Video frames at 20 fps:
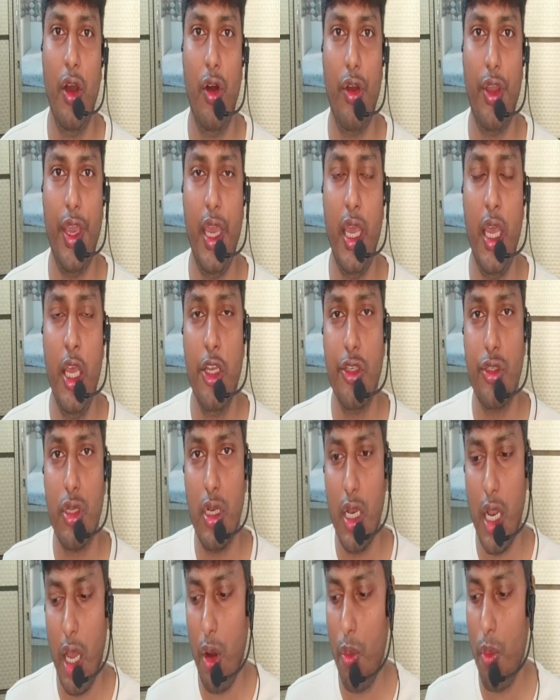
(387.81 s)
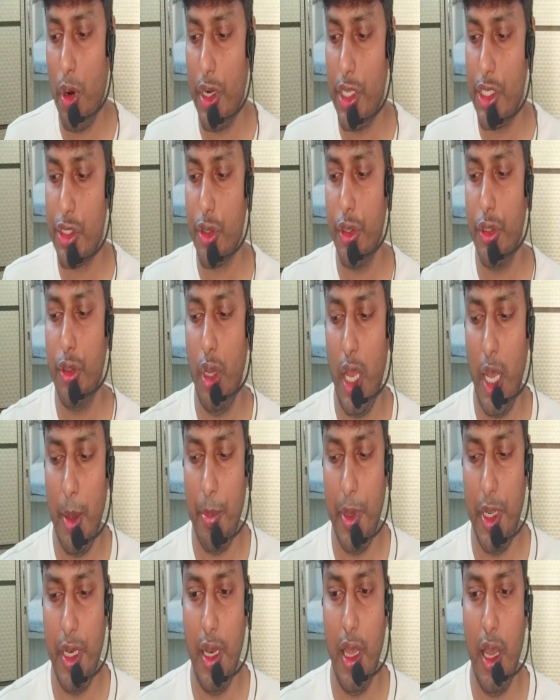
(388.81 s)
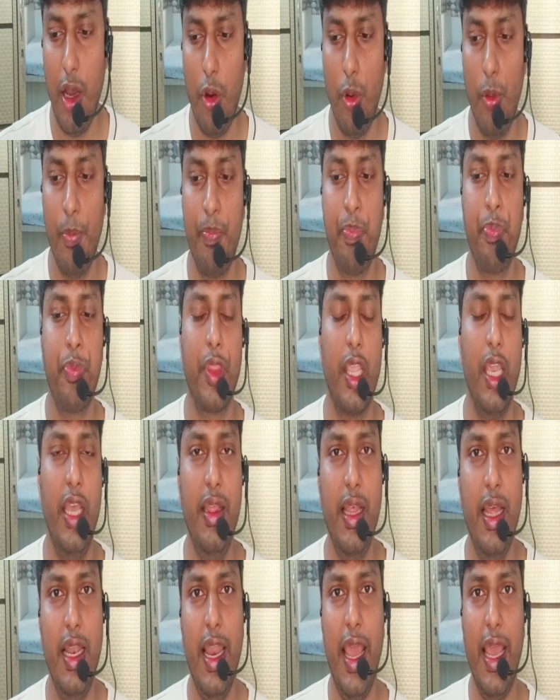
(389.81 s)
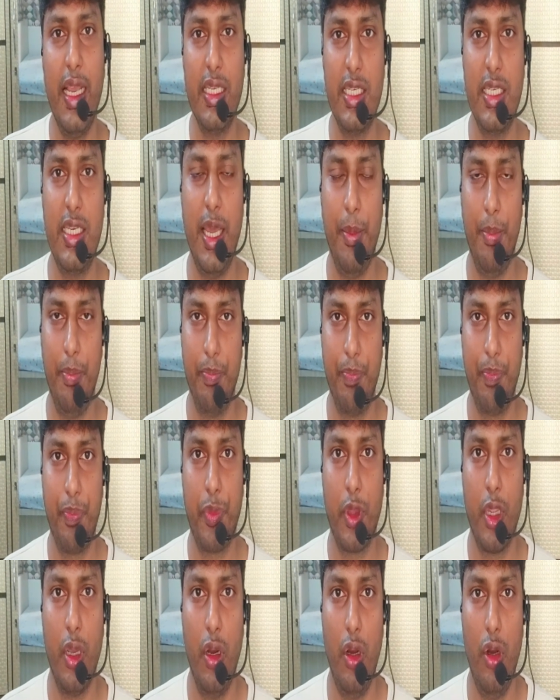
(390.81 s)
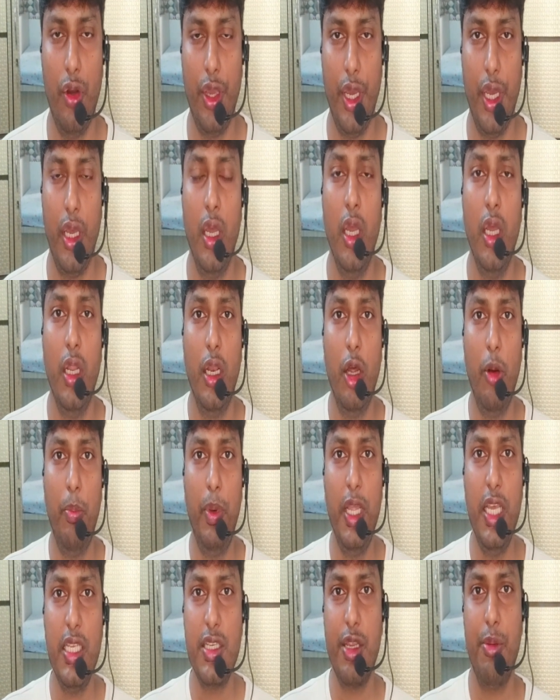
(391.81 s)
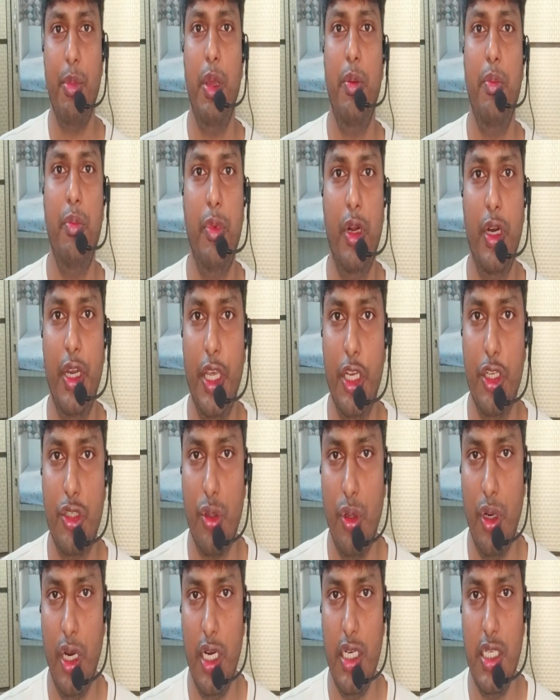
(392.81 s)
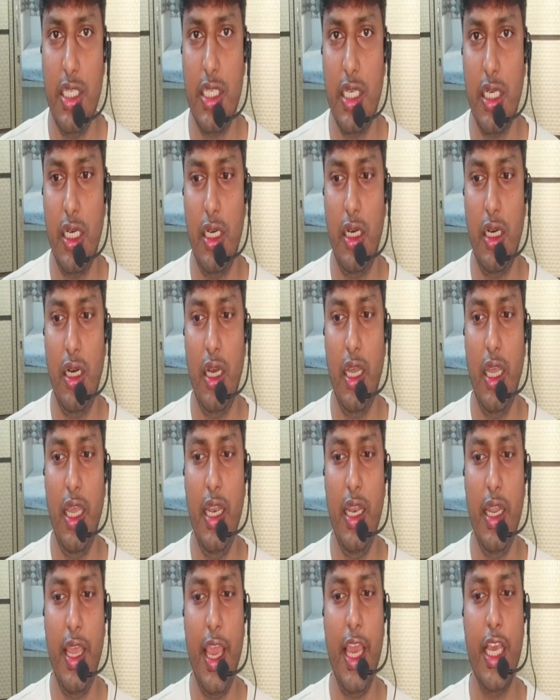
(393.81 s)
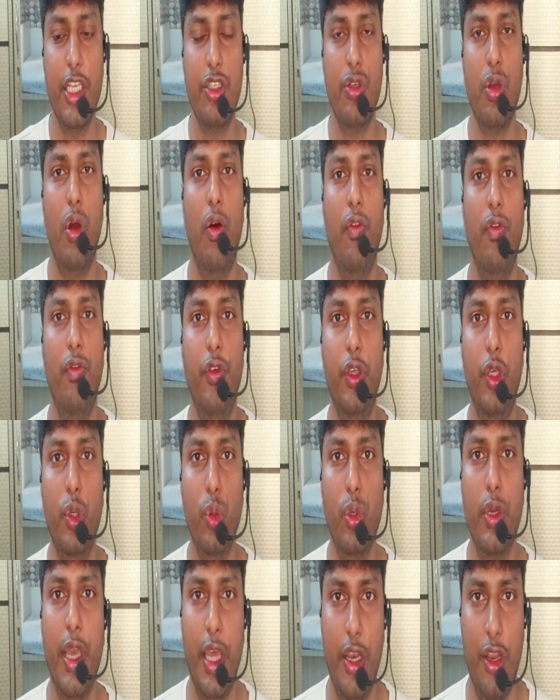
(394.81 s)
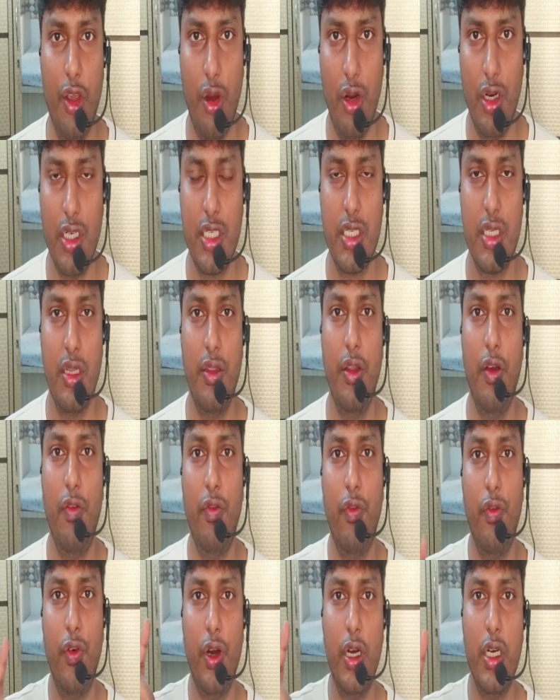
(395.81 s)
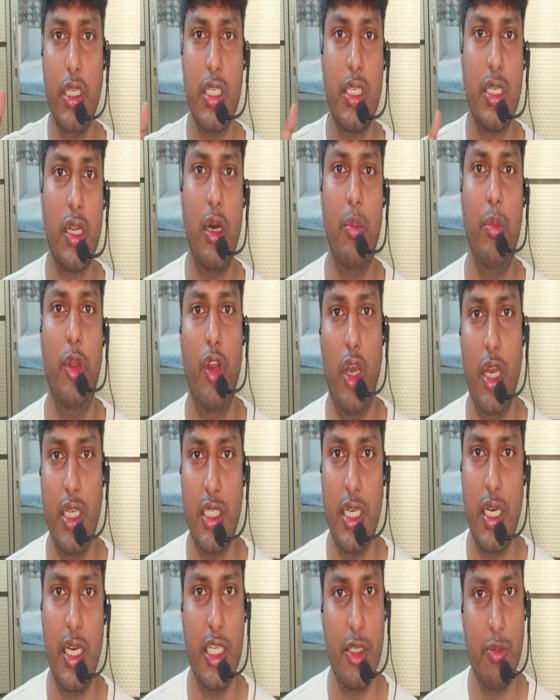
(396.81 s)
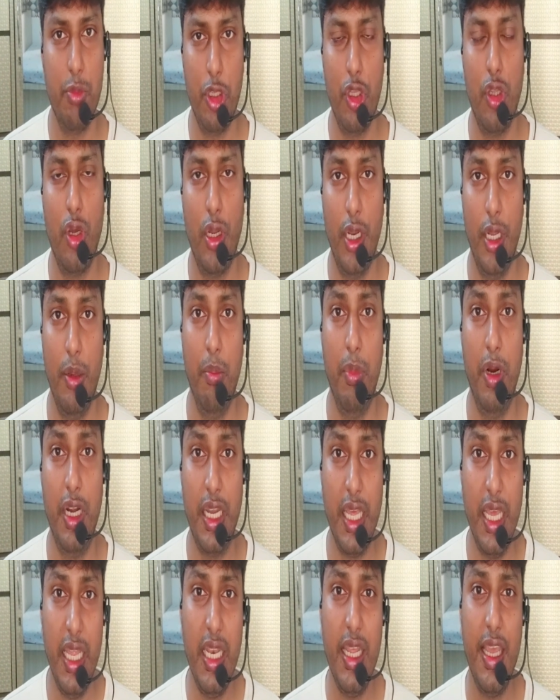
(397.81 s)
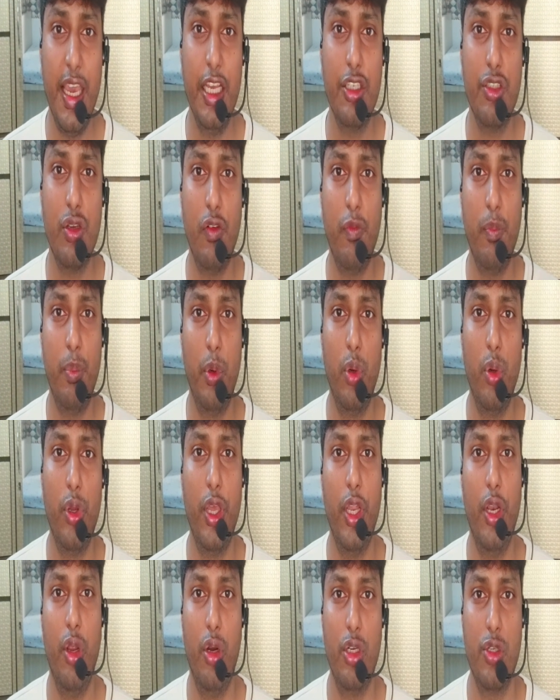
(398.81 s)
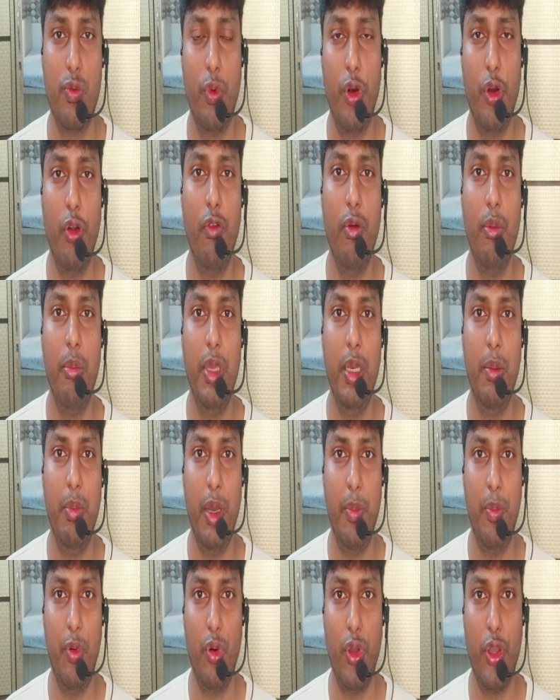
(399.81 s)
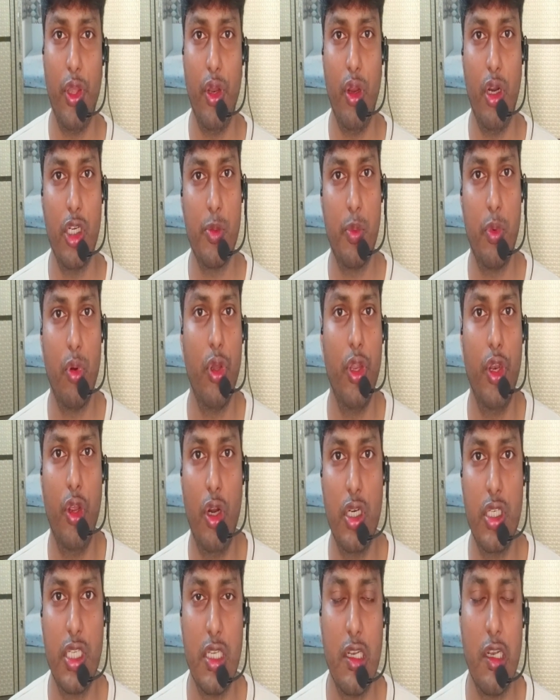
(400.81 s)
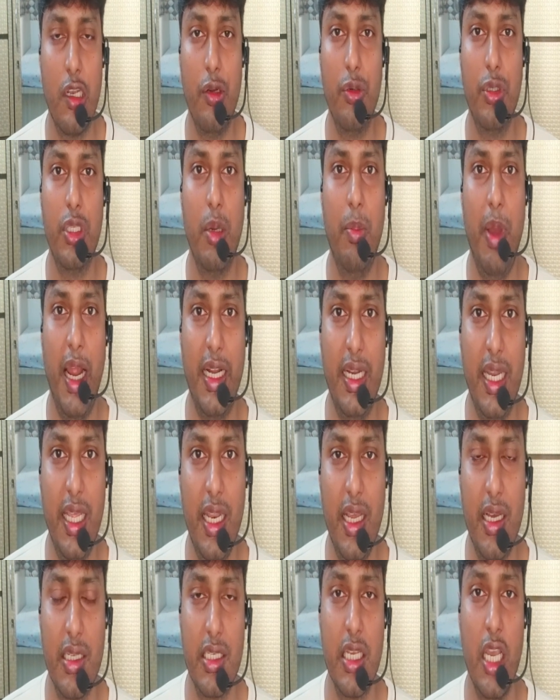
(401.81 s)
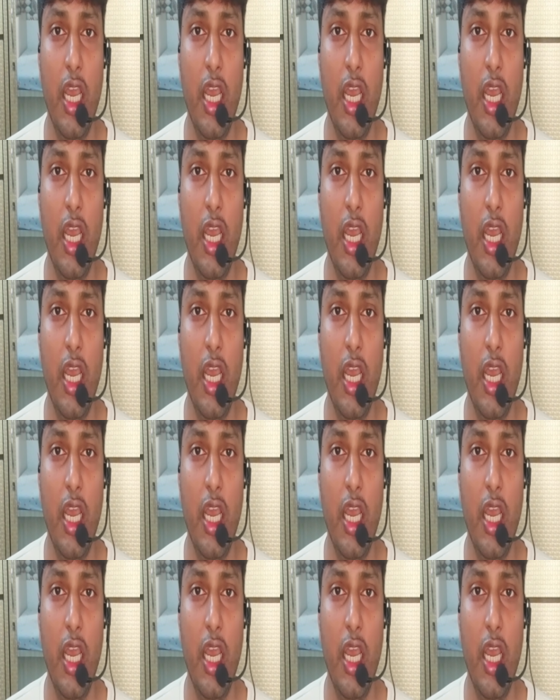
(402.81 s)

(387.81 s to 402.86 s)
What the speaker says: Okay, so now what is going to happen? Now in the next step, okay, now please remember, dear students, in case of eukaryotes, the first amino acid is methionine, but in case of prokaryotes, what do we mean by prokaryotes? Prokaryotes include the bacteria.